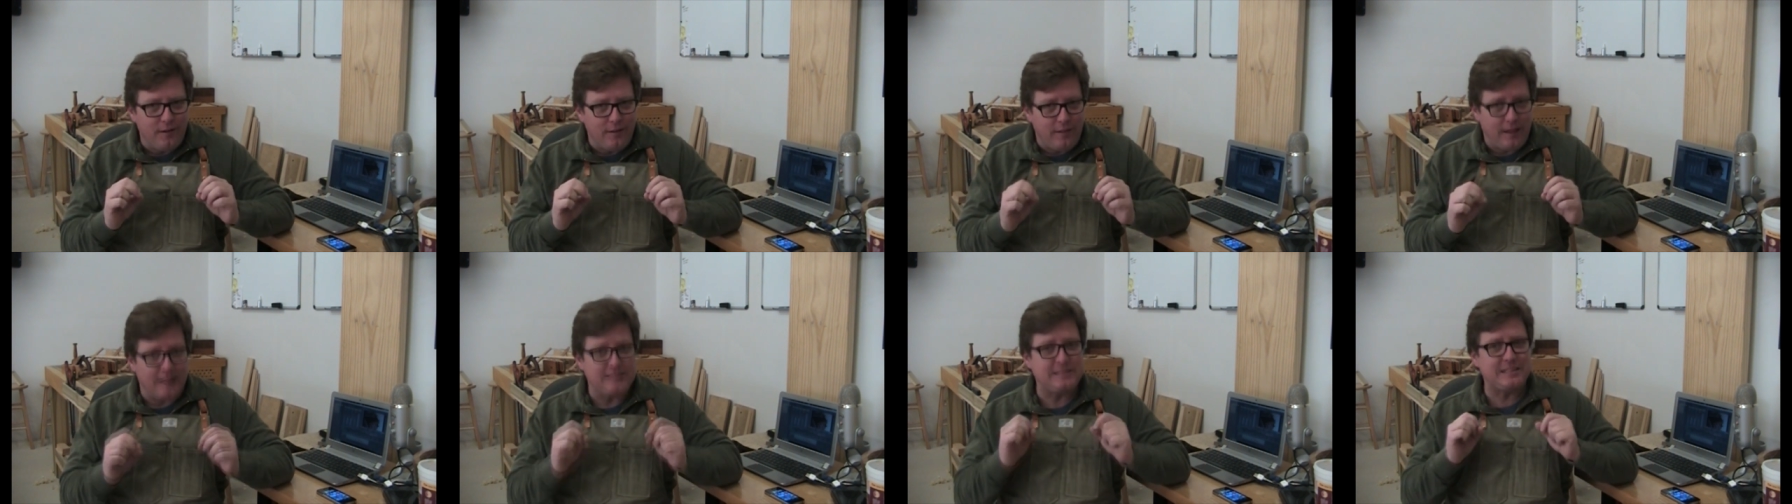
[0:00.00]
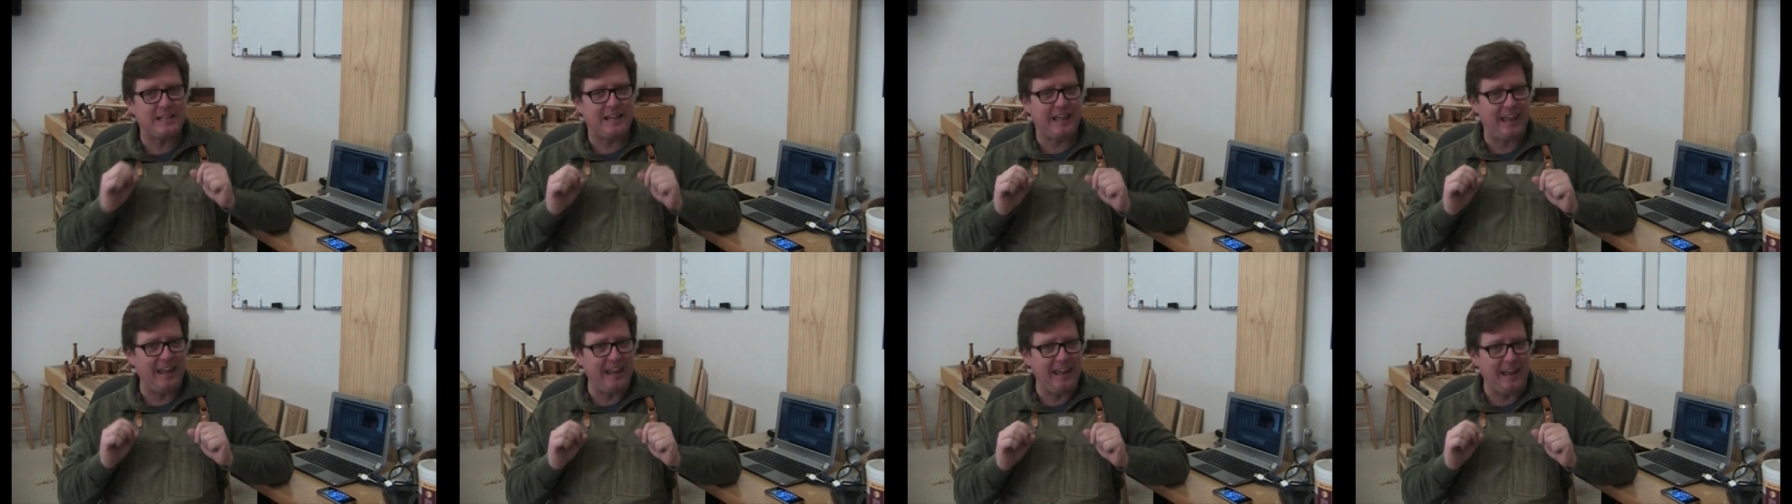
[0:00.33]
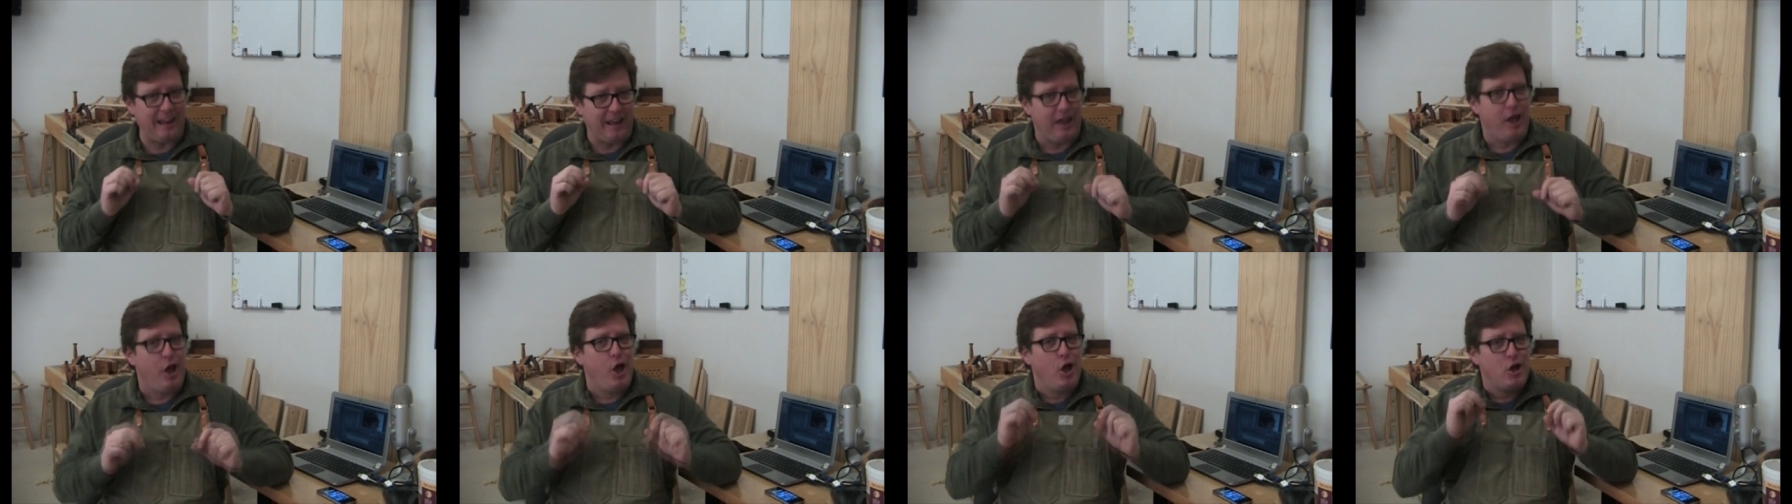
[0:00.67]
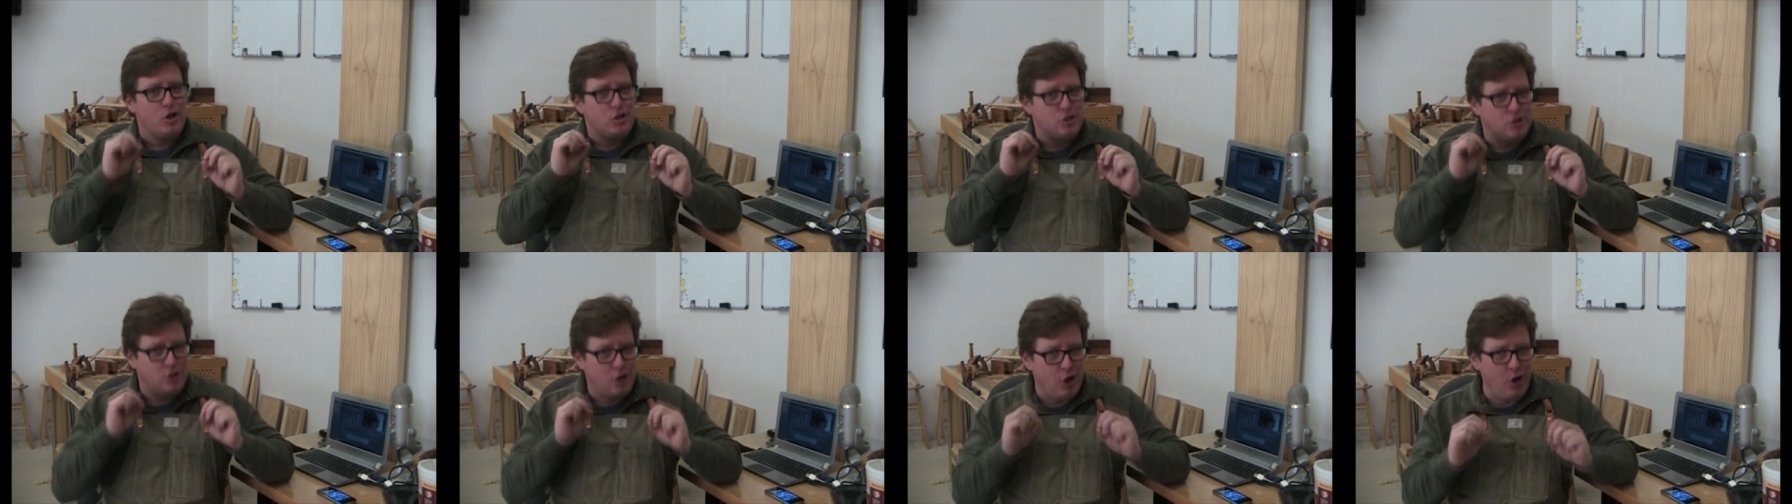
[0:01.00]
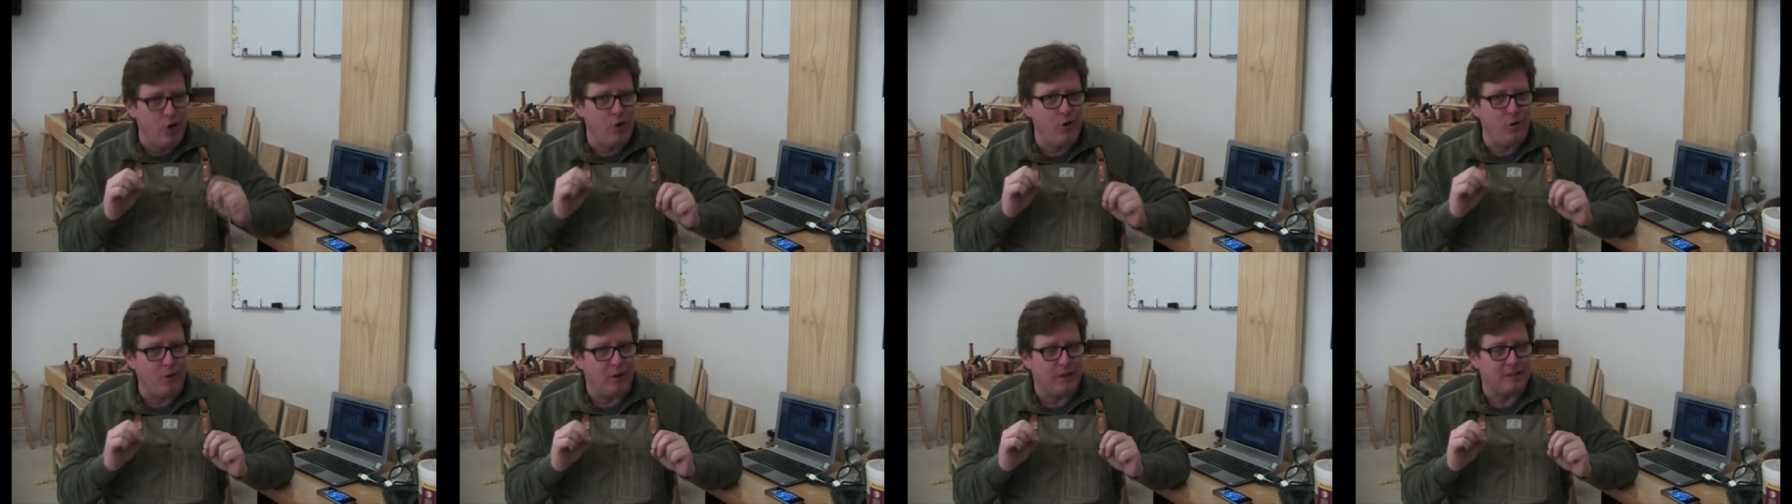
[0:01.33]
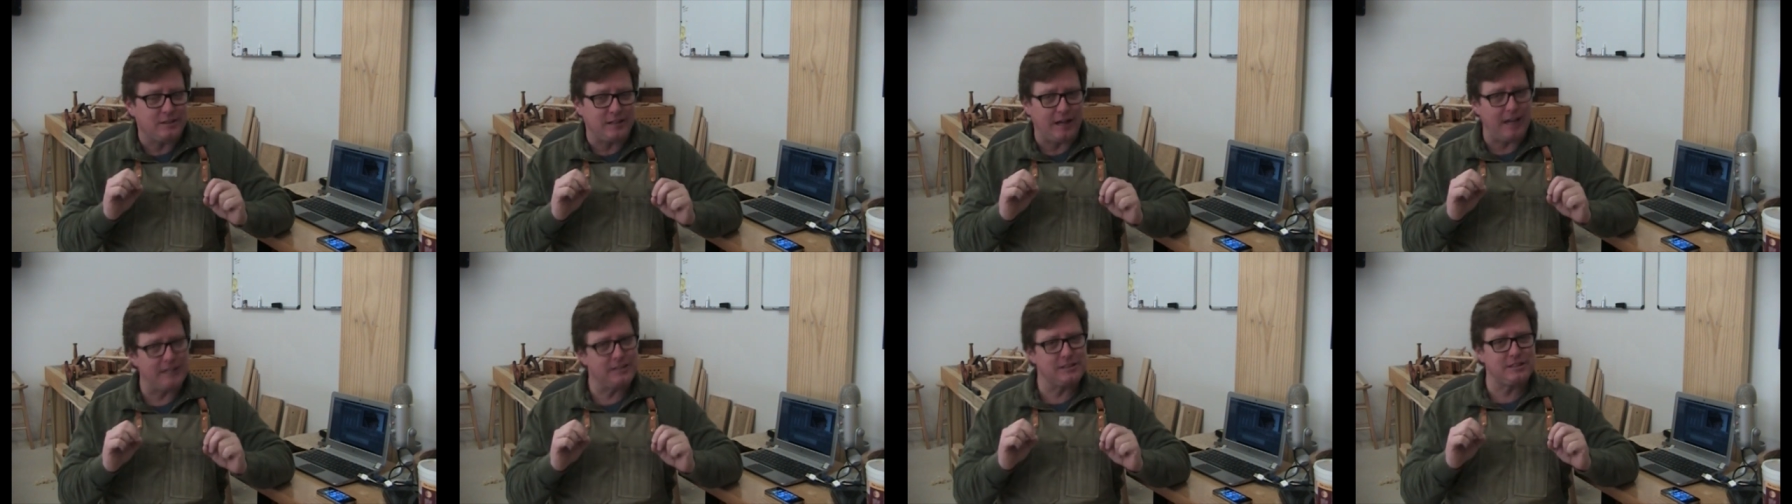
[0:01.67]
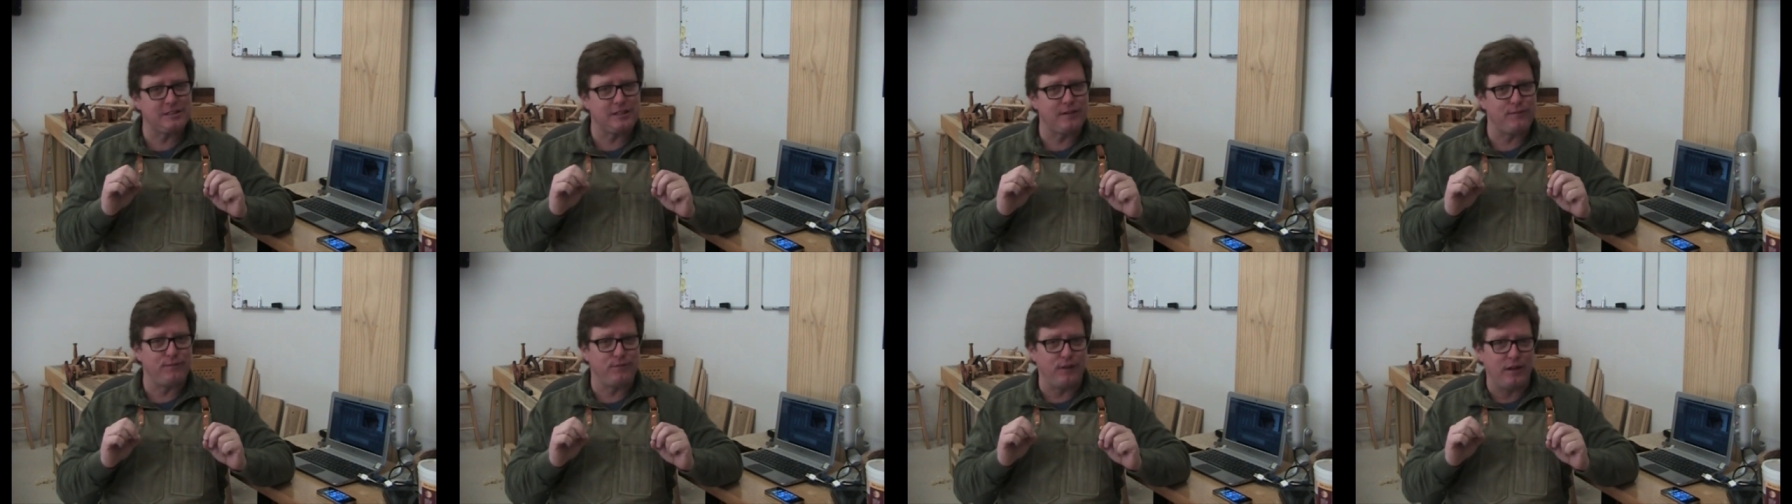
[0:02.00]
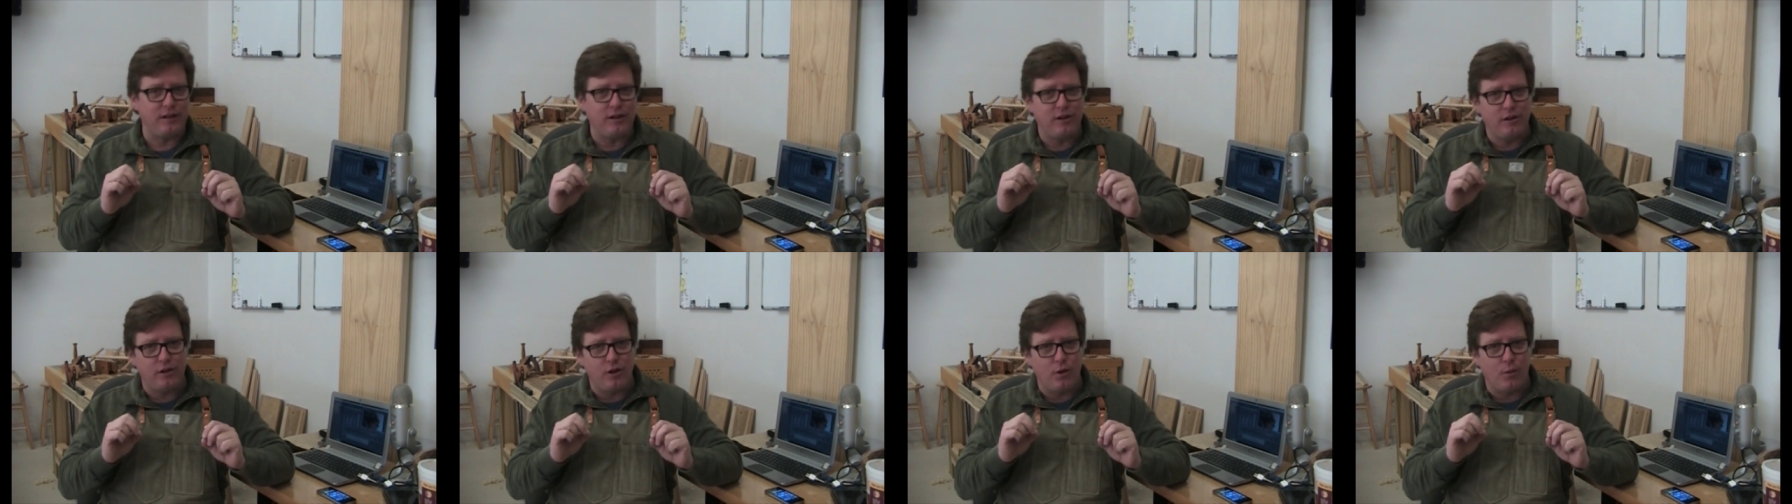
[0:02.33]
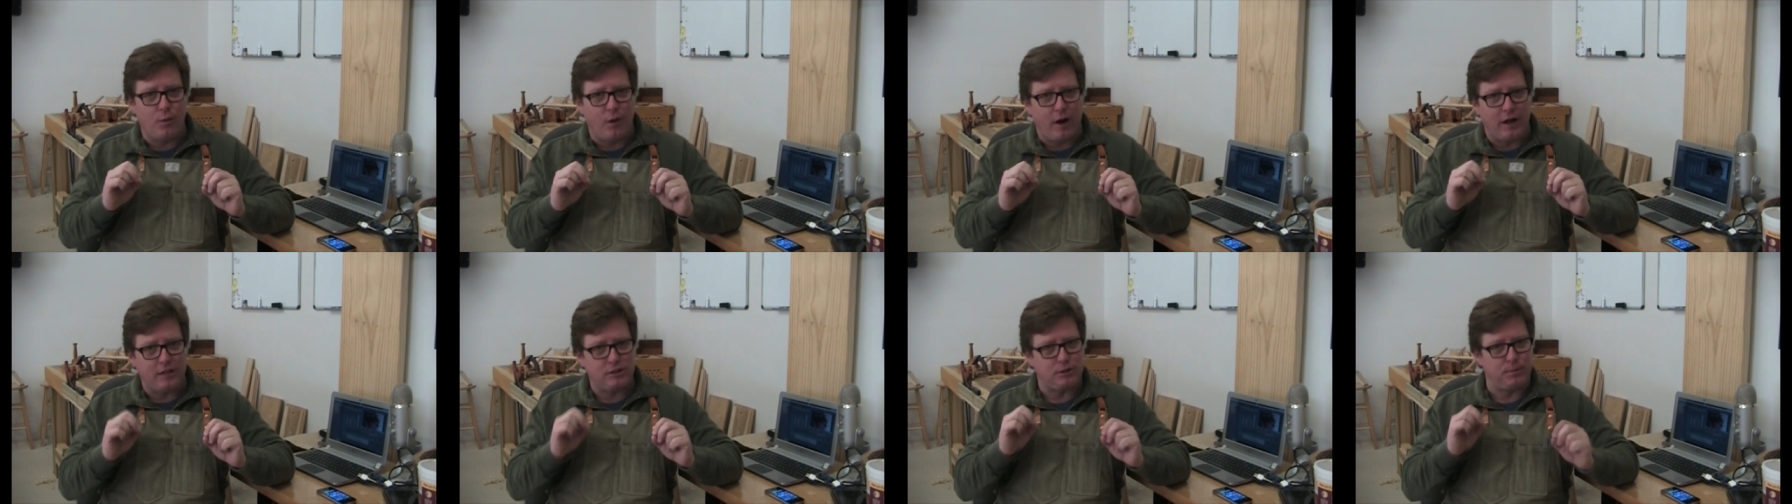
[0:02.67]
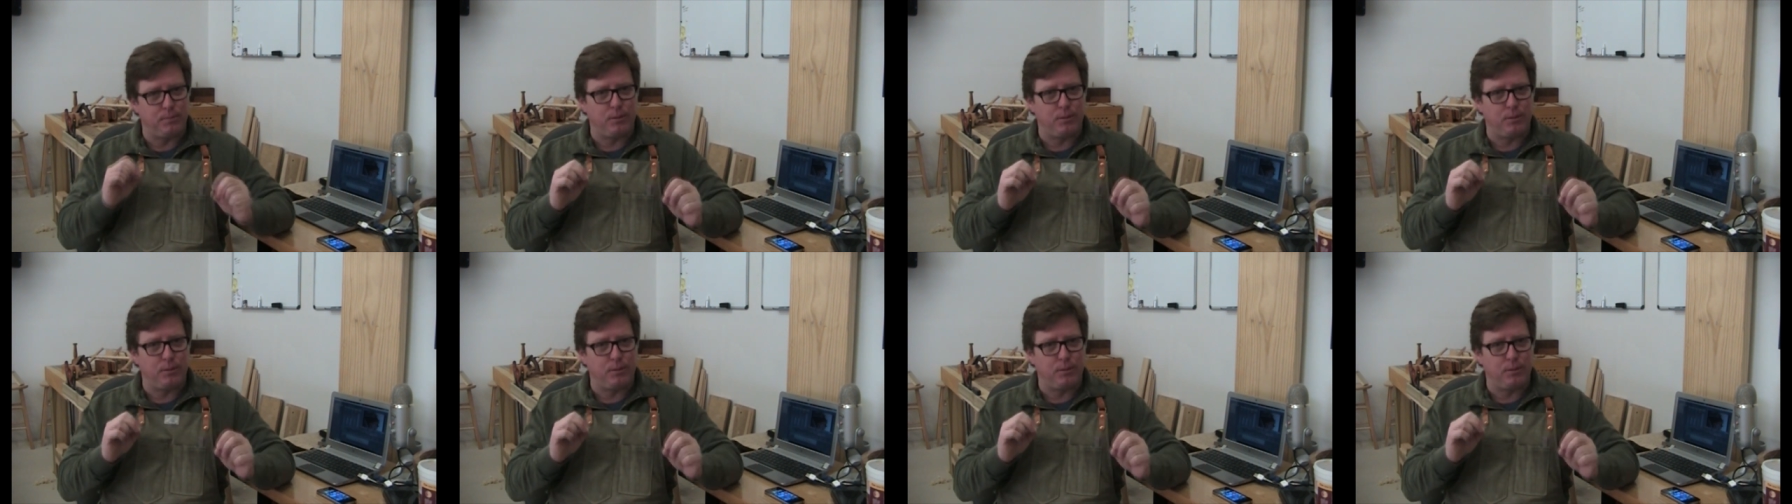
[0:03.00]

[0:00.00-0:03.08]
That's key. Tuned. It's not just the video you watch,